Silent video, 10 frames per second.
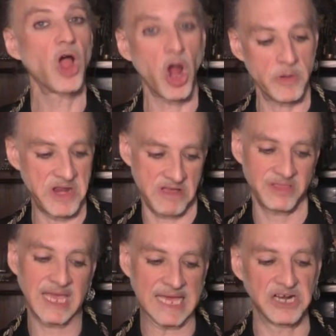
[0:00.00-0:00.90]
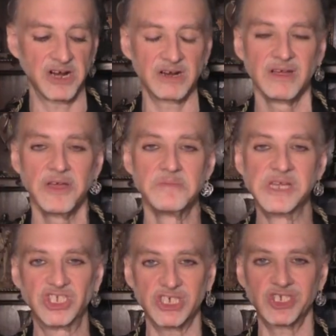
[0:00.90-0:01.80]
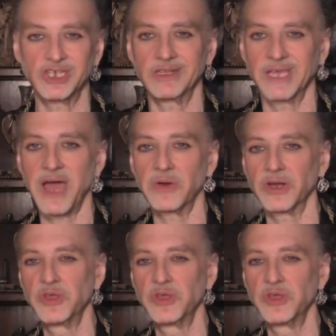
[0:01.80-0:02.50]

hermit on the inner, magician on the outer.